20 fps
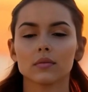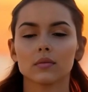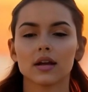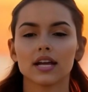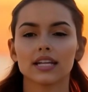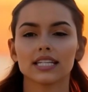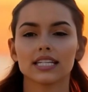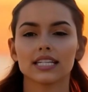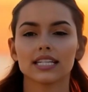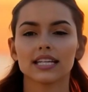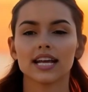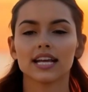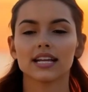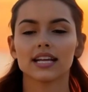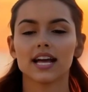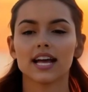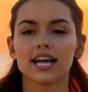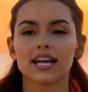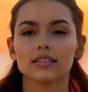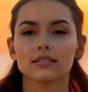working in our
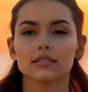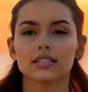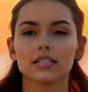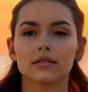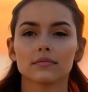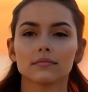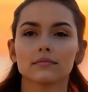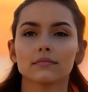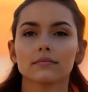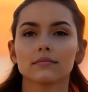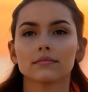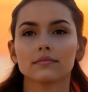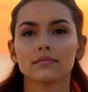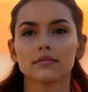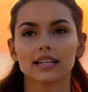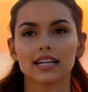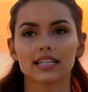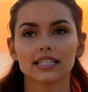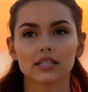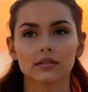lives.
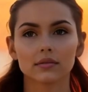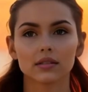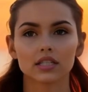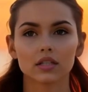Thanks for